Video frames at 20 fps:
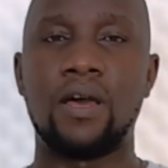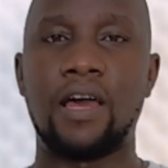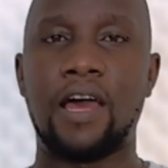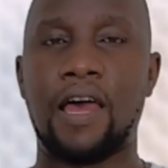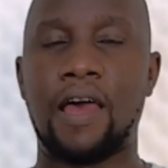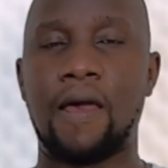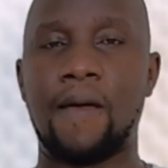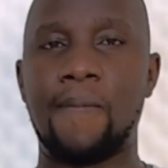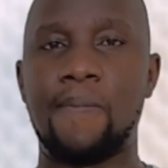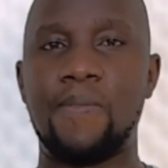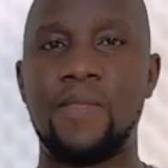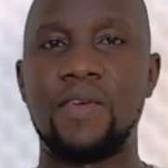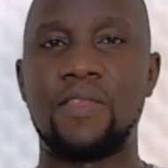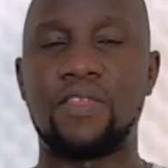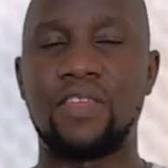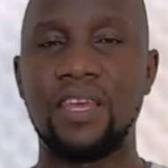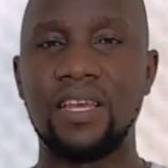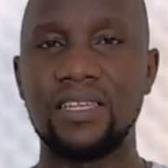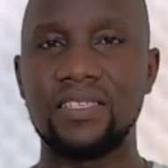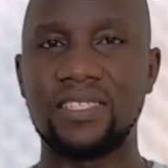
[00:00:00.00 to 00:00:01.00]
the
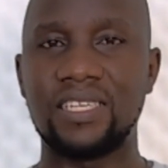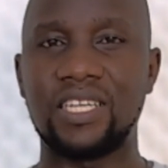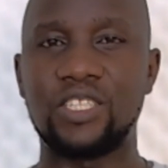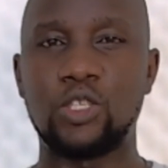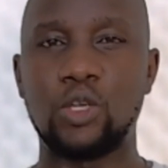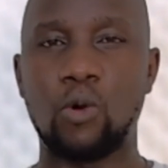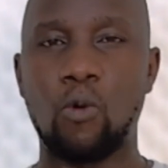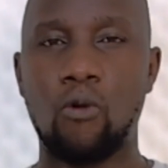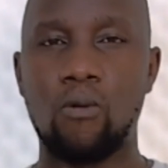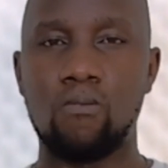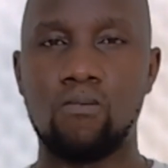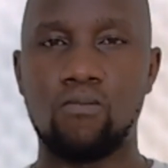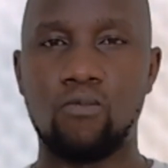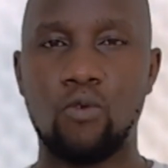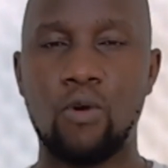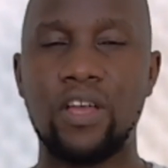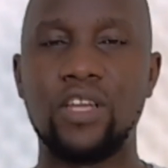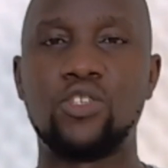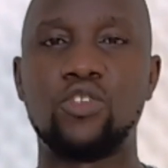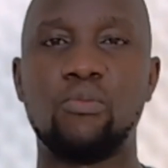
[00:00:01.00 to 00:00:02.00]
things that you're
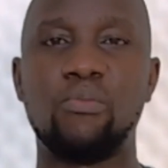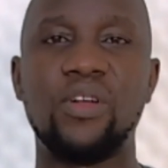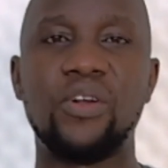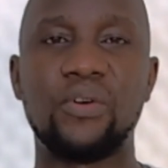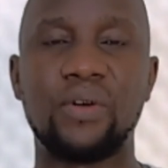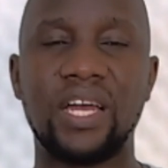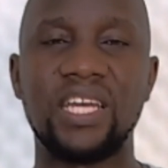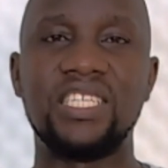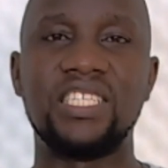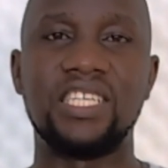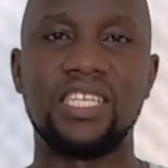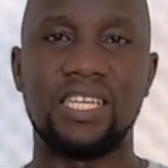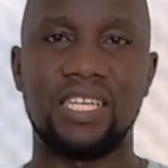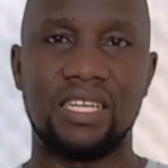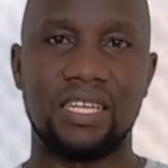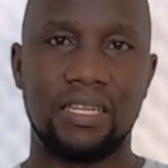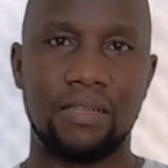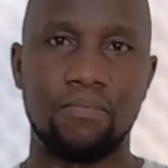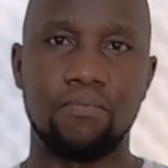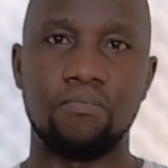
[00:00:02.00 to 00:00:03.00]
going to be
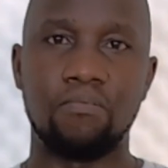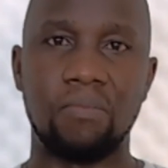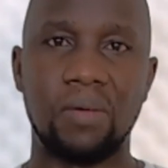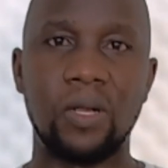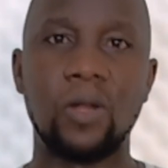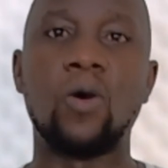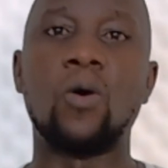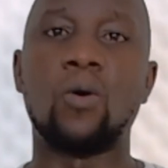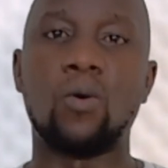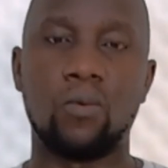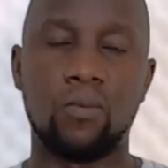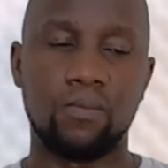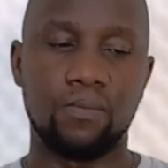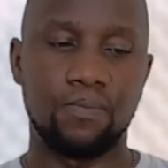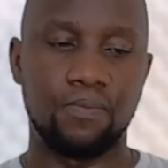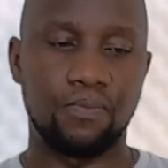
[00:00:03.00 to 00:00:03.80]
writing below.